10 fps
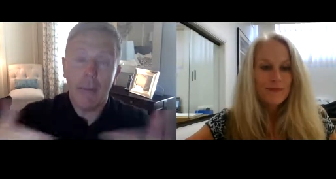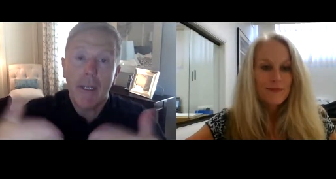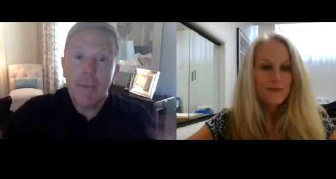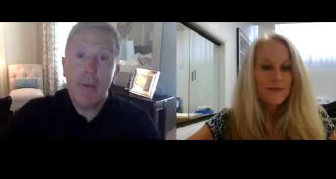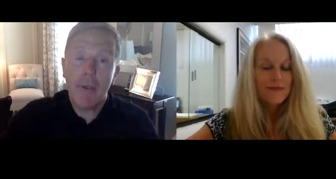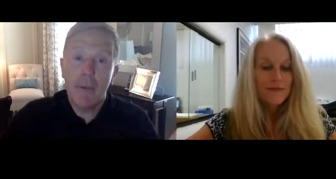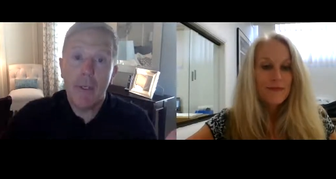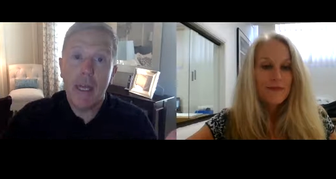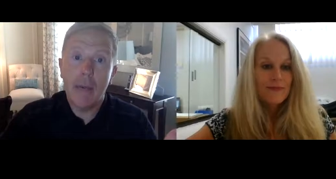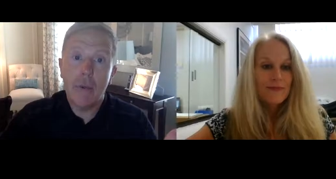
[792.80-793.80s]
Speaker 1: because people
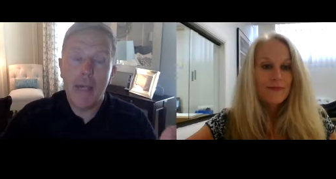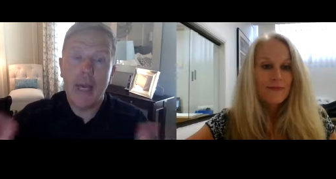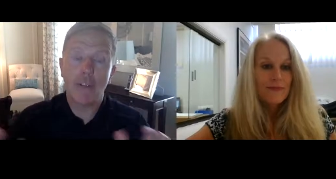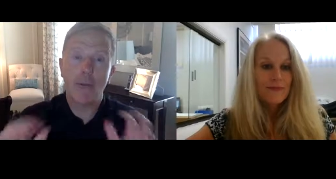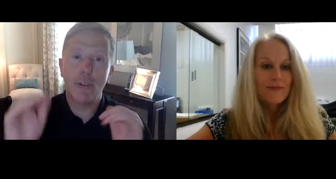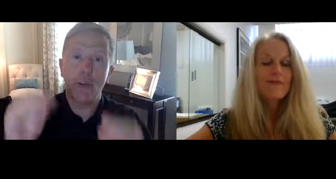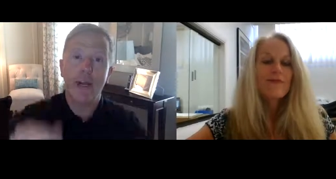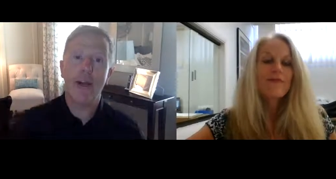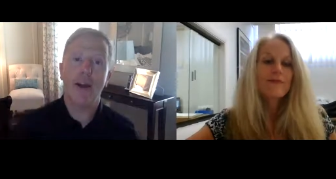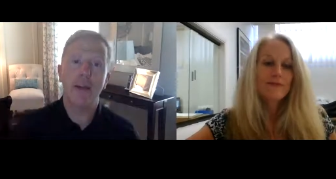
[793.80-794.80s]
communicate with text. So we'll show you how to
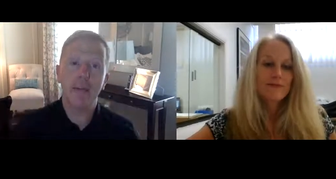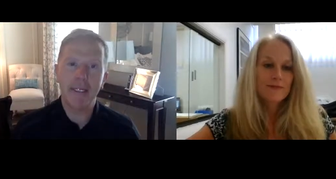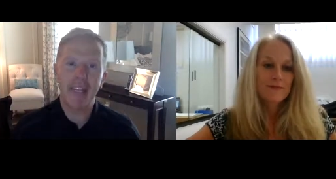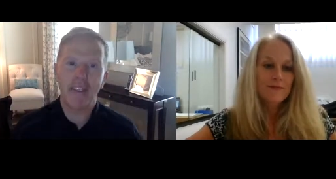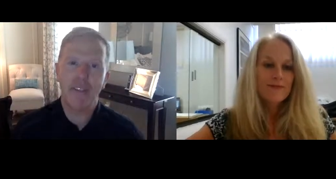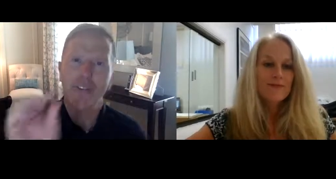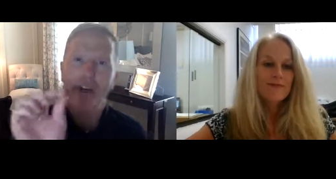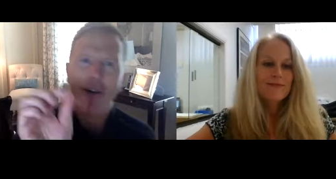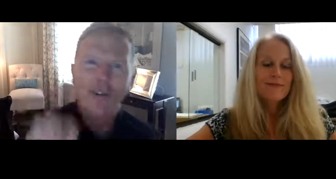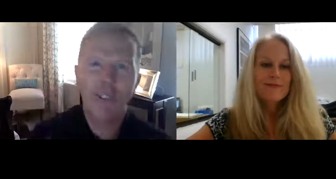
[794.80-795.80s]
automate text. Those,
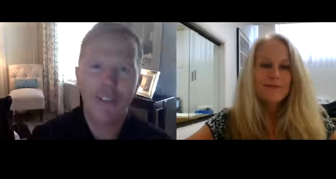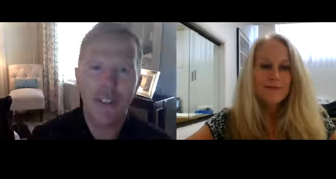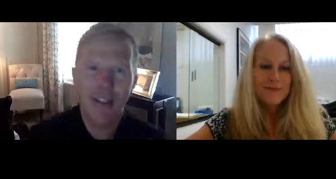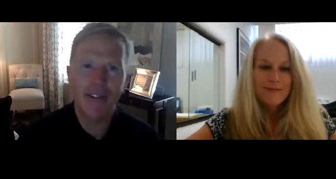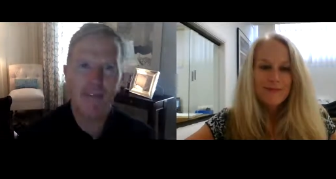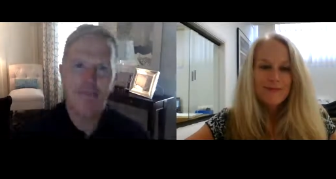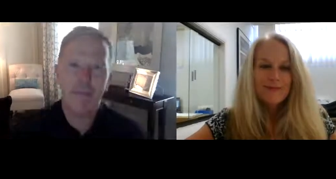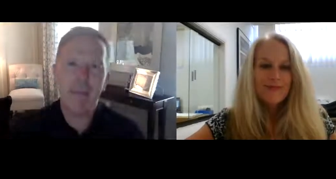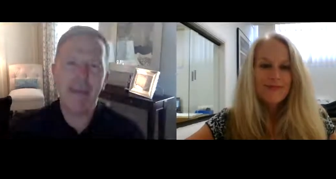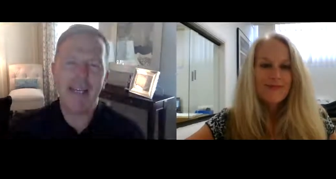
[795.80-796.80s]
those are just a little tip
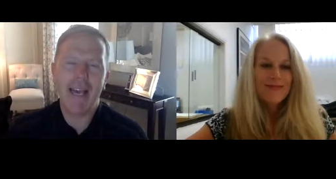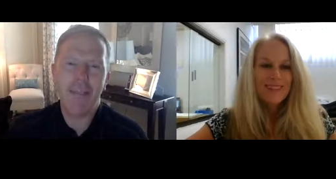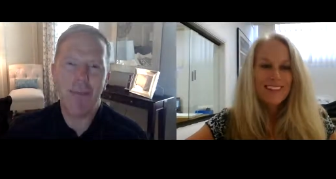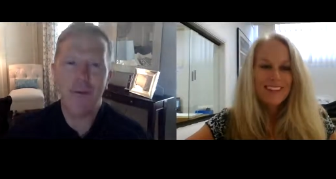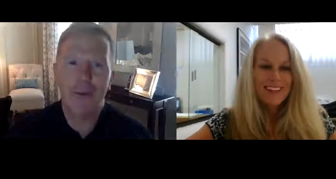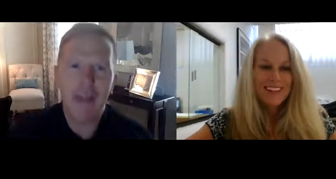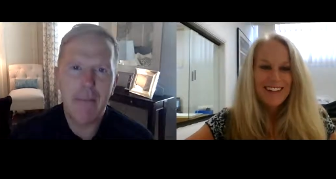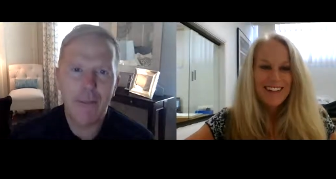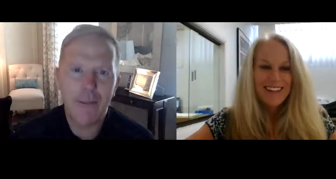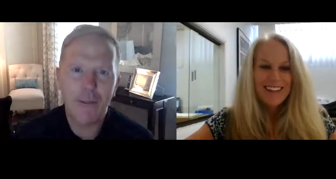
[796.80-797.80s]
of the iceberg for a couple
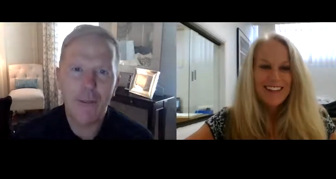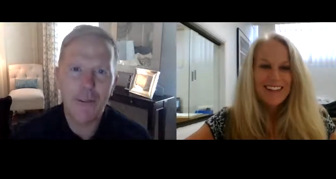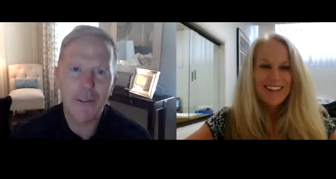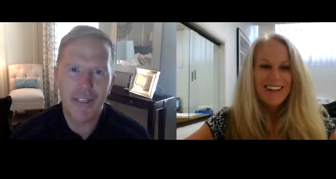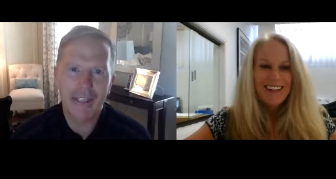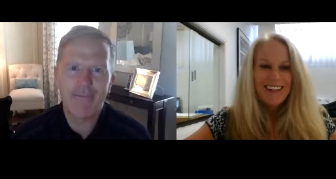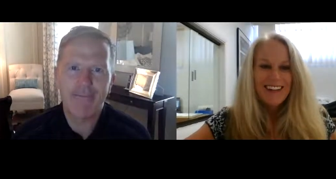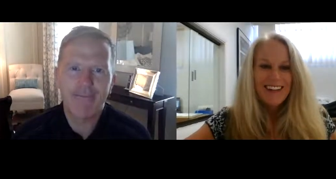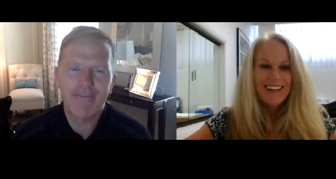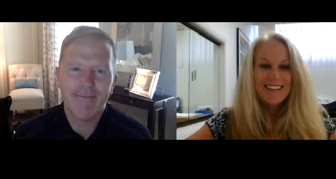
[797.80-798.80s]
of those tools there.
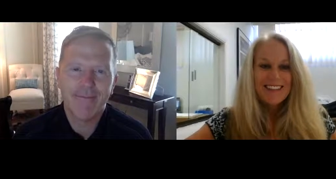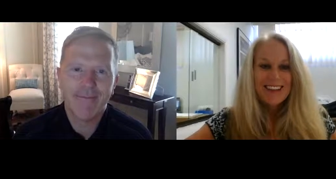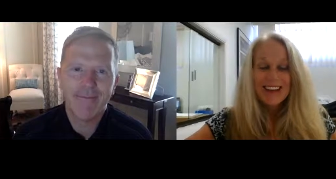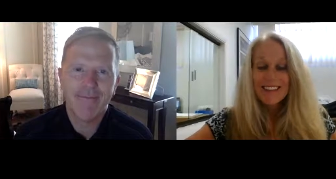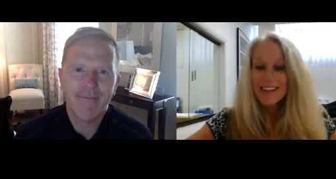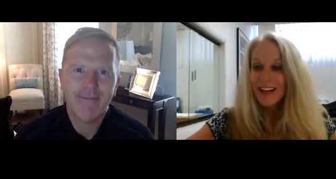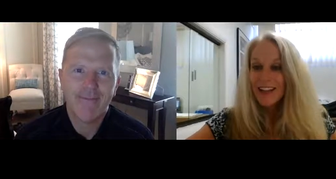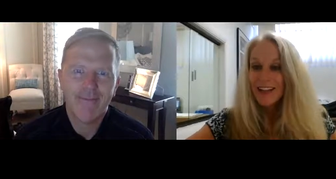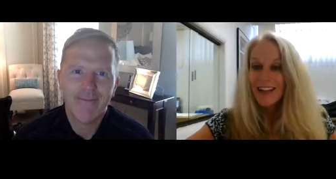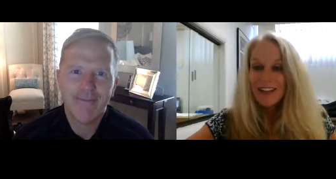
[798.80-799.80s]
Speaker 2: Excellent, excellent.
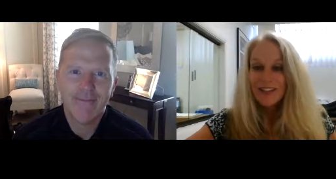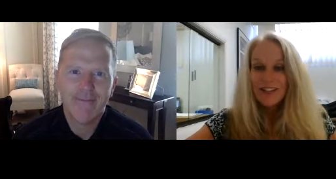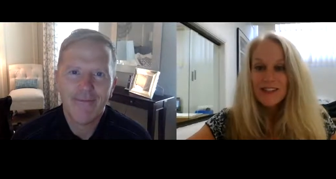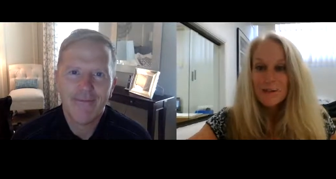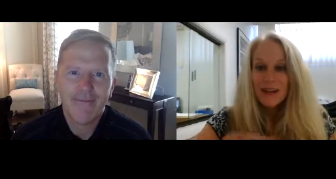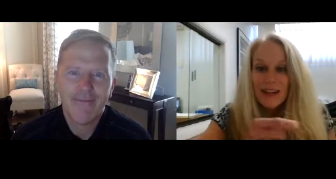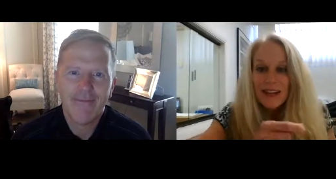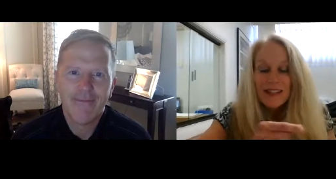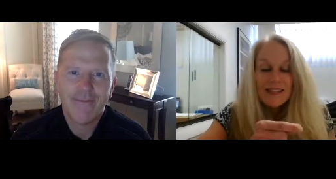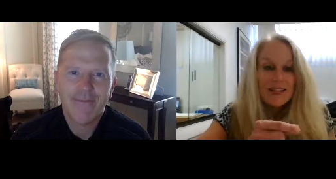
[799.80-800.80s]
And then that's just the
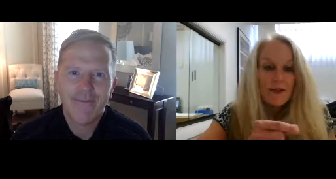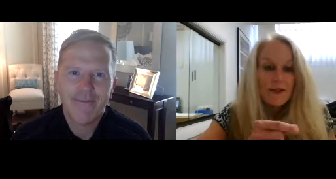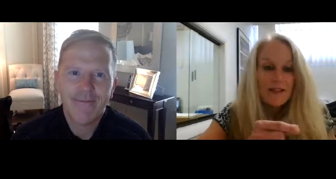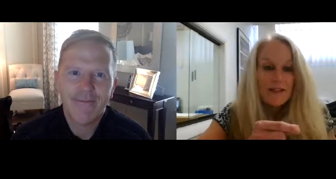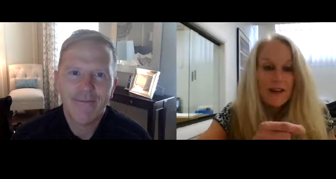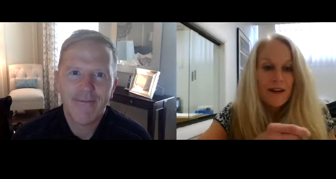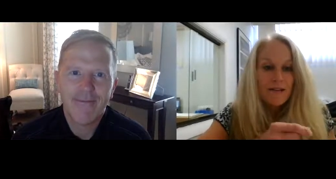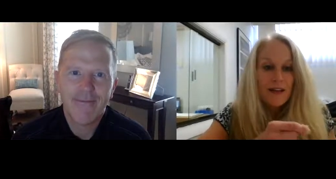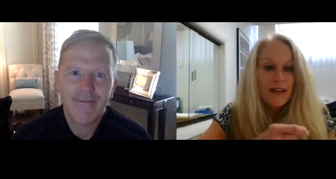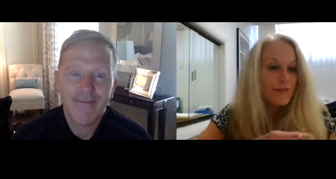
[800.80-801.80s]
beginning sequence
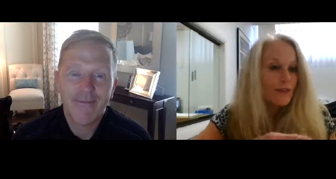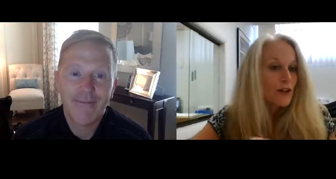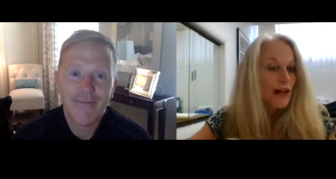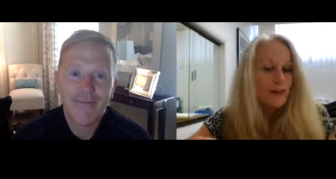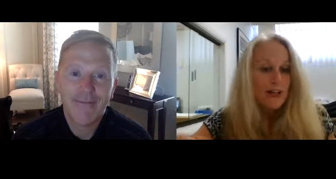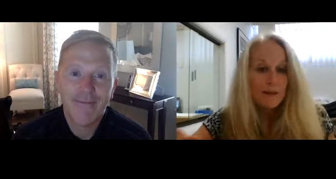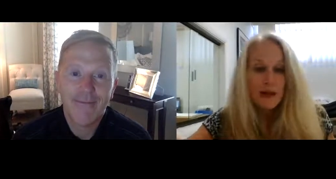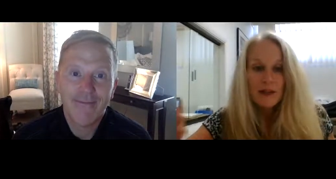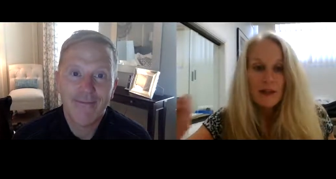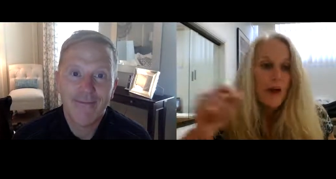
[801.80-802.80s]
of like if you have an
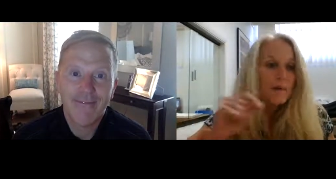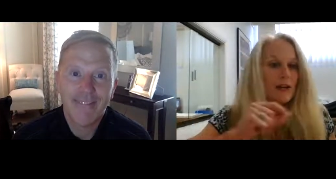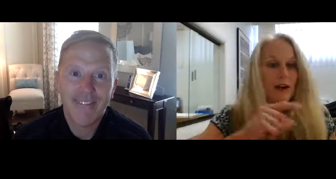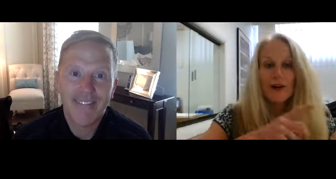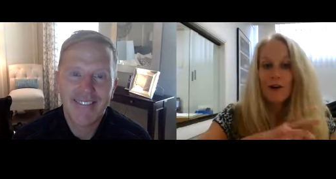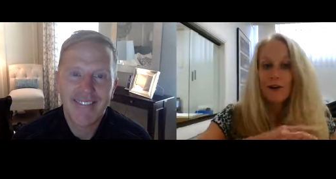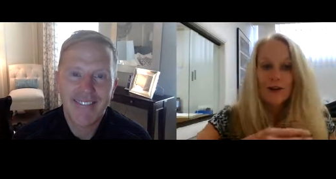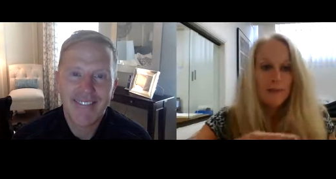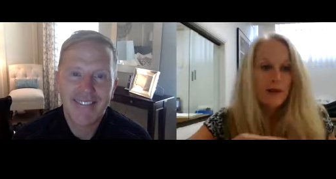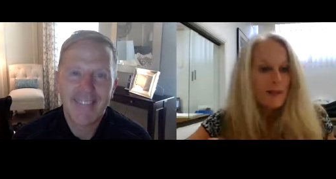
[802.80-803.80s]
upcoming webinar or
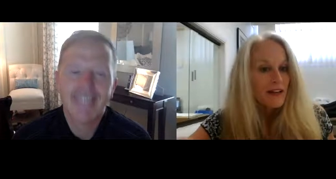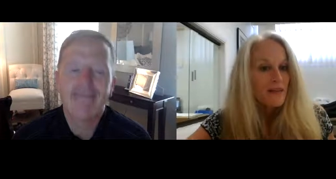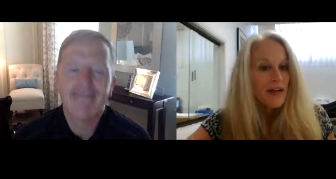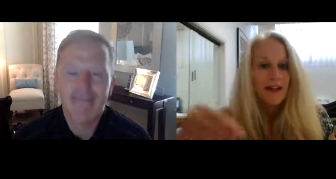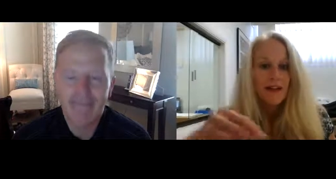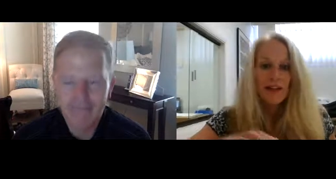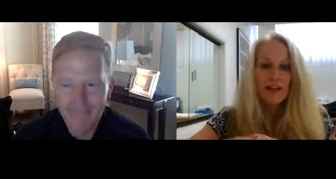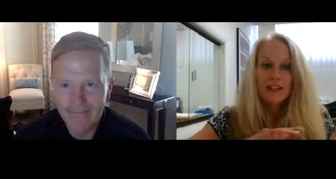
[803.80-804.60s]
an upcoming event, and then you